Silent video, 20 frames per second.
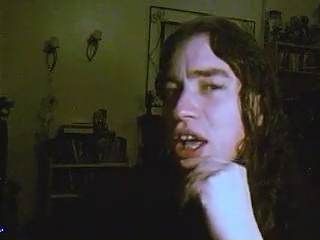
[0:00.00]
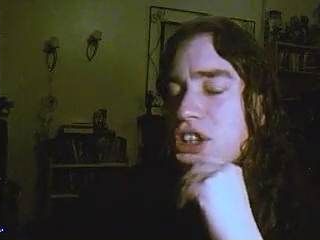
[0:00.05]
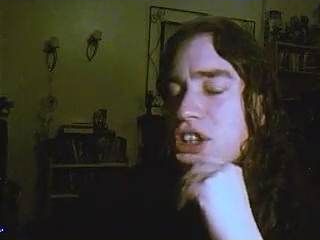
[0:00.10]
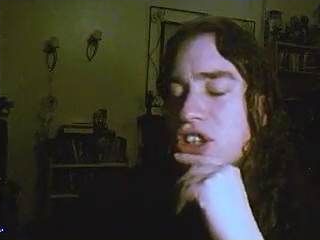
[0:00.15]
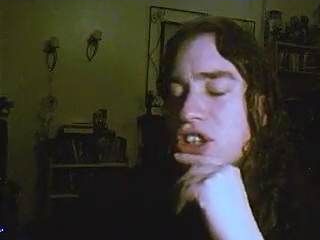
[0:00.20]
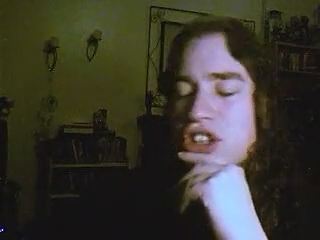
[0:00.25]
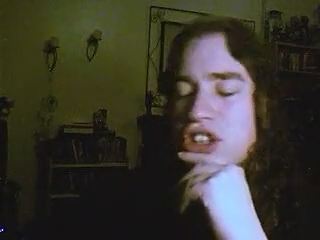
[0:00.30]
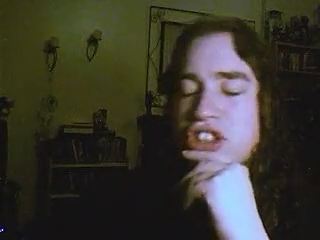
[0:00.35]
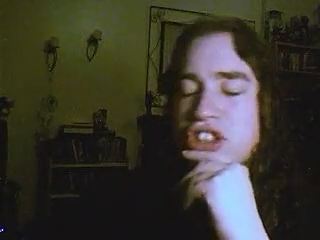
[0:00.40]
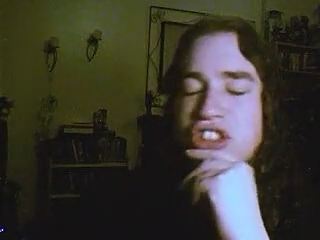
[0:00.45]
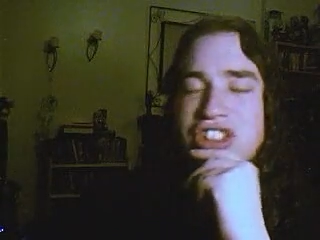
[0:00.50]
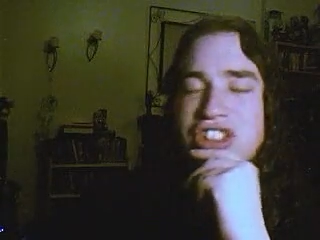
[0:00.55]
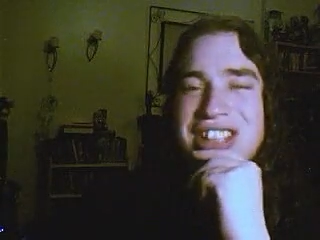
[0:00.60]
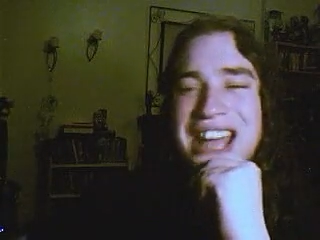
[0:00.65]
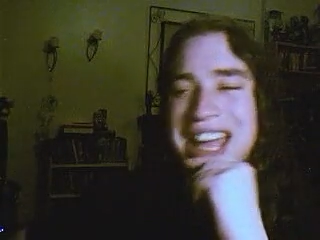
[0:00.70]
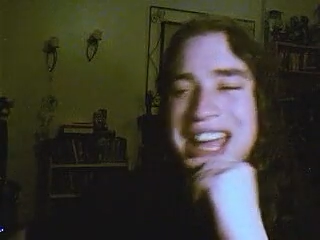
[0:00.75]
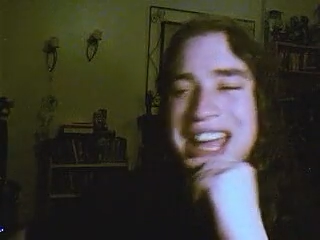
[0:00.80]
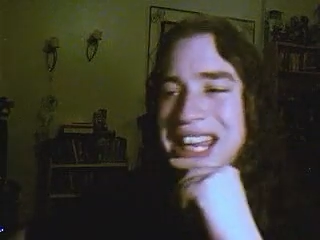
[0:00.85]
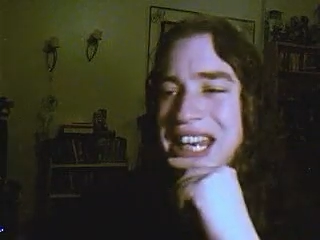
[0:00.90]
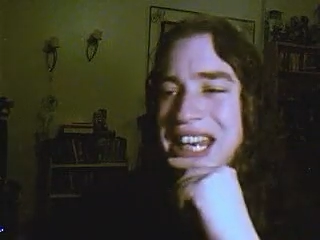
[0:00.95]

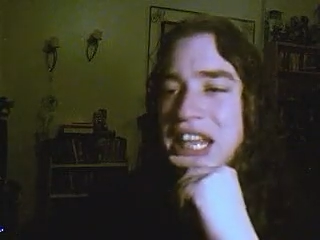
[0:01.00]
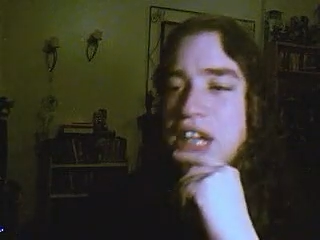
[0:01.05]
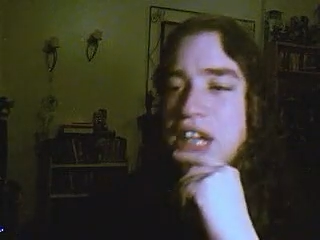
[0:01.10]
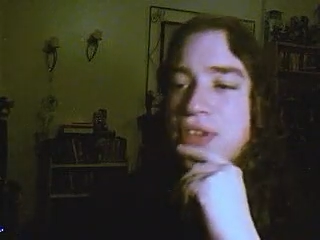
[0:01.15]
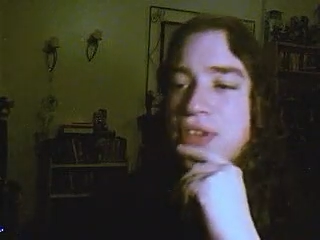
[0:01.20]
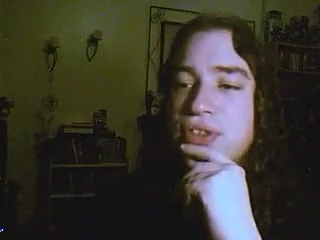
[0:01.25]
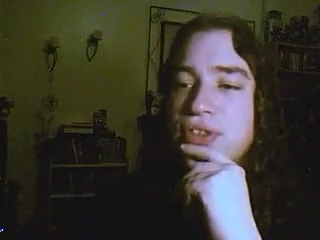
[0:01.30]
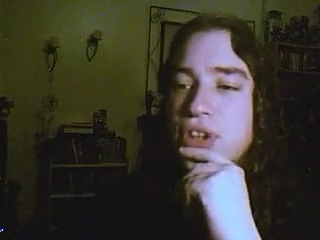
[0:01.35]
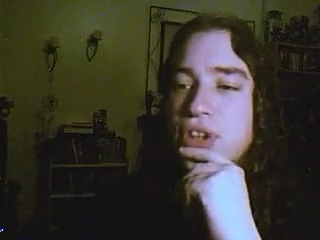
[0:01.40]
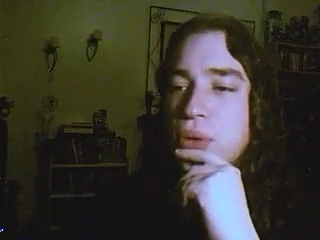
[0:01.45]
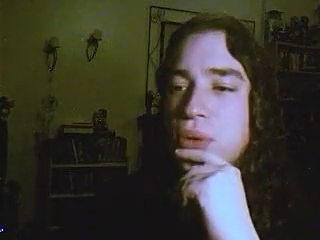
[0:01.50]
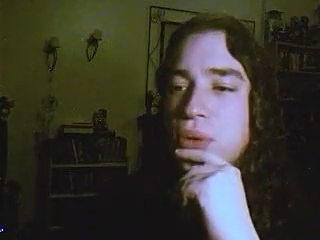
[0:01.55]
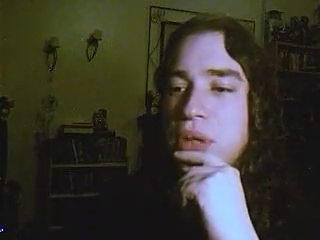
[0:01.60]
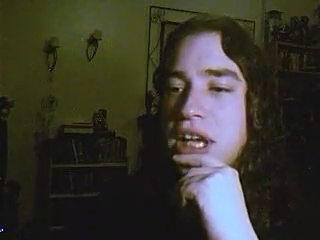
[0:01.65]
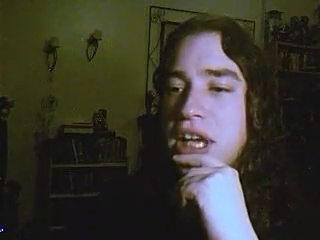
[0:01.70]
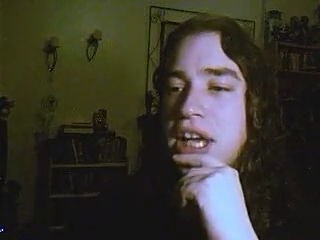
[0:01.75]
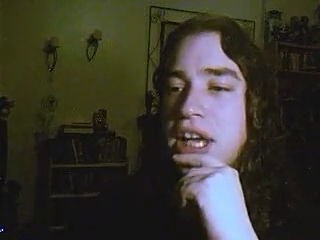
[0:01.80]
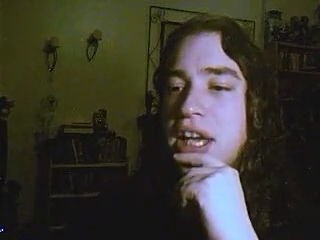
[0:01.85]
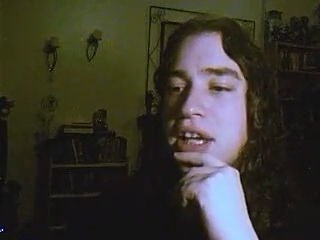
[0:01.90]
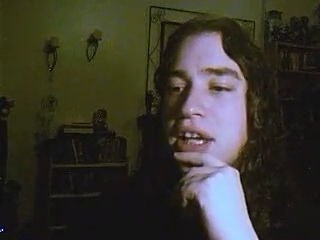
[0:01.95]
zany few
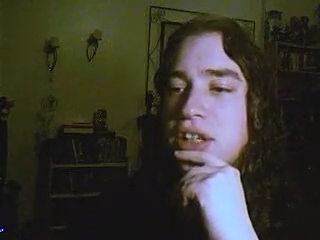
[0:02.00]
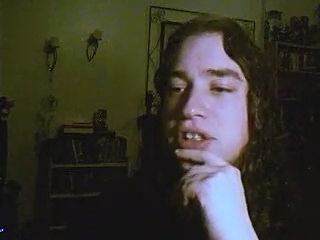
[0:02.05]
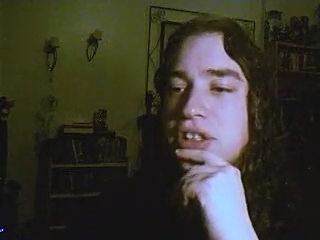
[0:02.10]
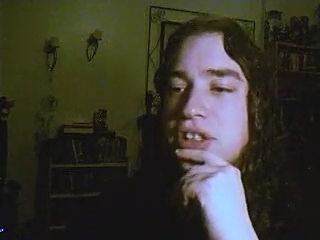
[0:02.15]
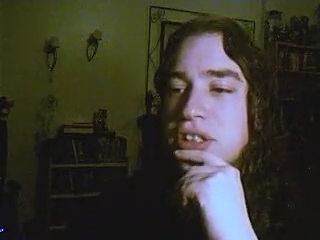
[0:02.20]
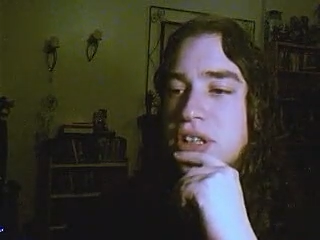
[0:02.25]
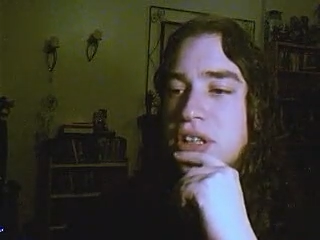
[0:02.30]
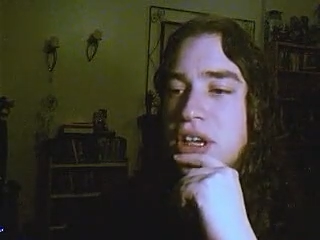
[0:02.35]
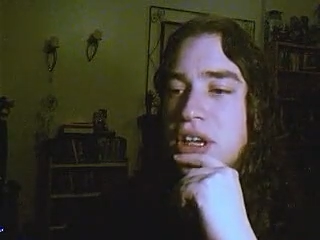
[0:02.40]
years.